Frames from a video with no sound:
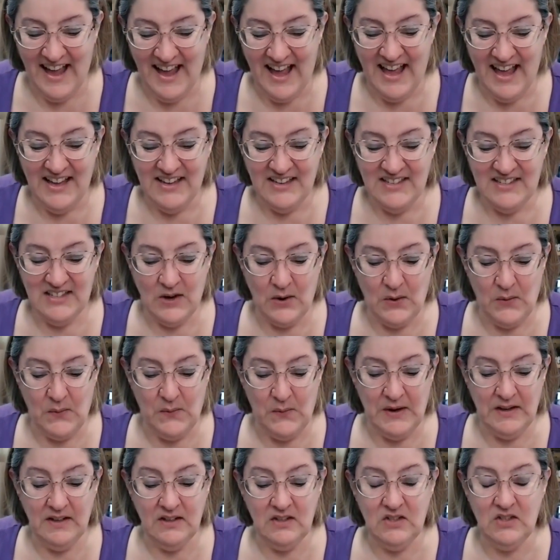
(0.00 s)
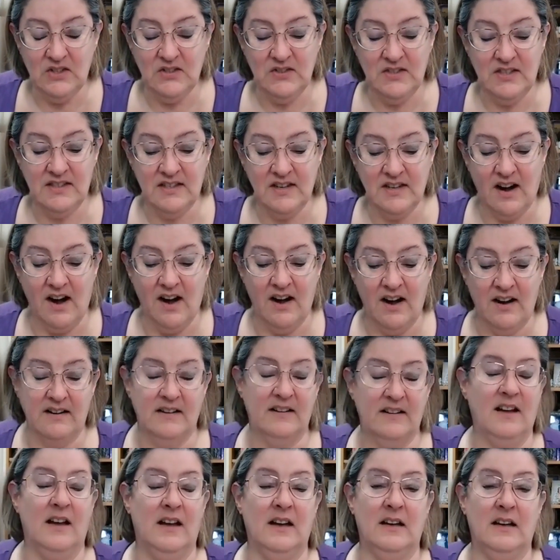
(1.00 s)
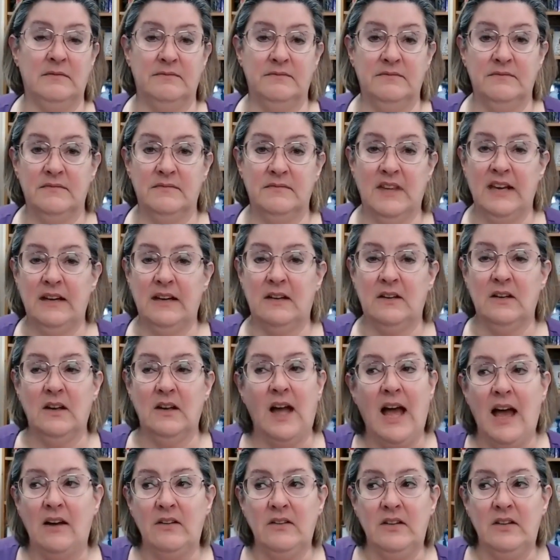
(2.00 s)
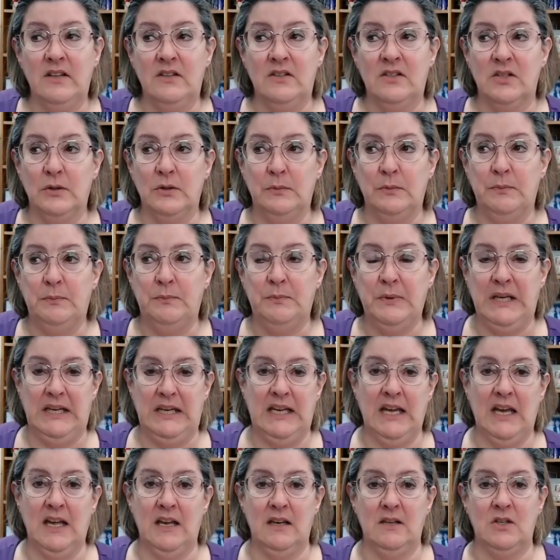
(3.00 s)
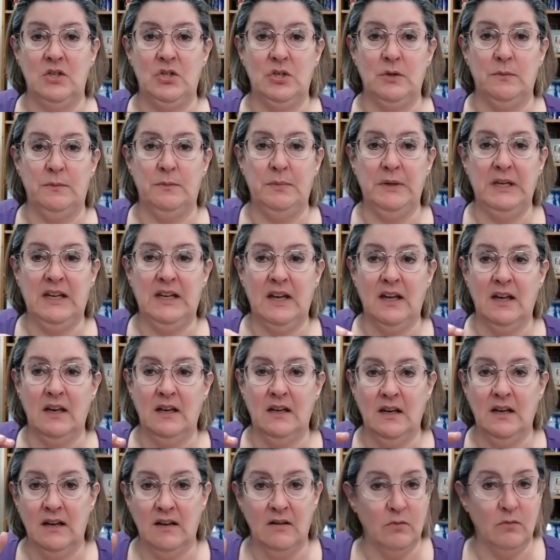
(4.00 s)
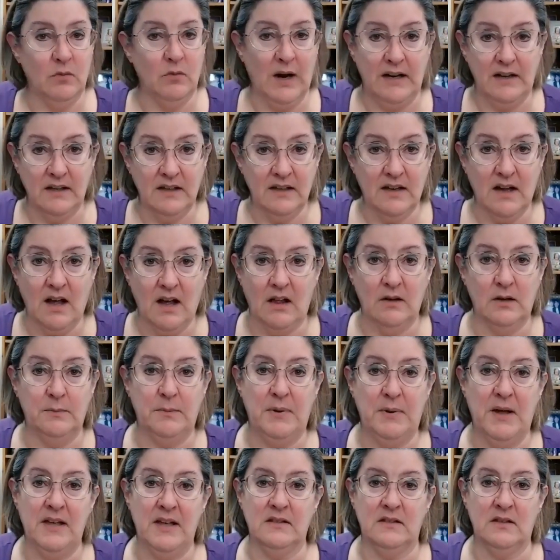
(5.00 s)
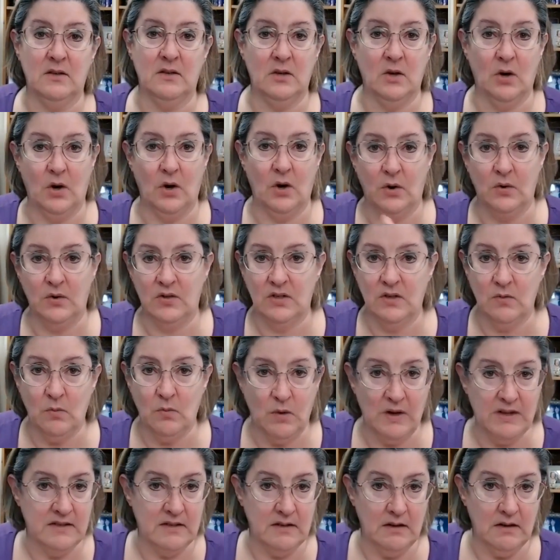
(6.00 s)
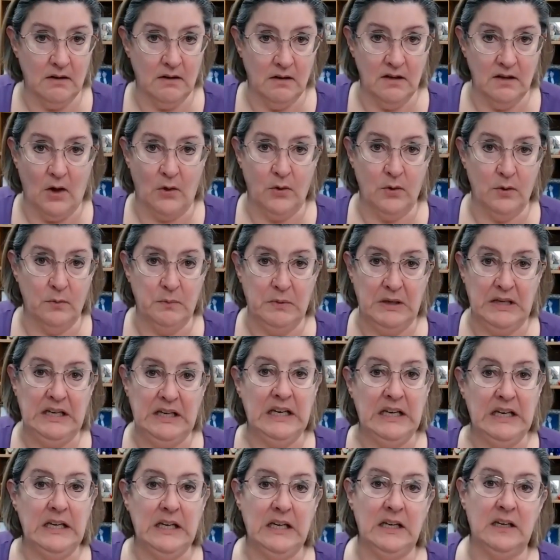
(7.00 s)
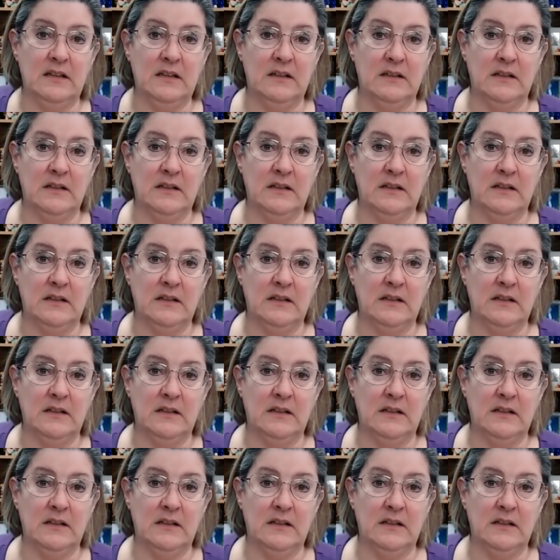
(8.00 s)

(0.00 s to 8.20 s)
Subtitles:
So when did you start? How did you begin? Did you begin writing colored pencil, or was there another beginning?